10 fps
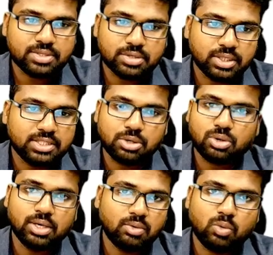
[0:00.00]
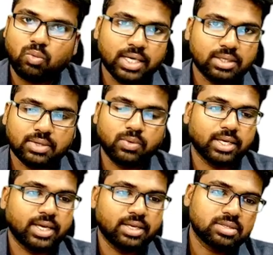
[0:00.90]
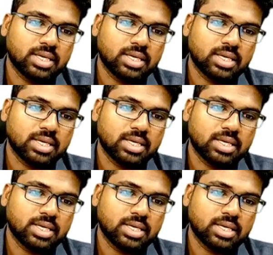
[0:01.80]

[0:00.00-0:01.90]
These are all one case.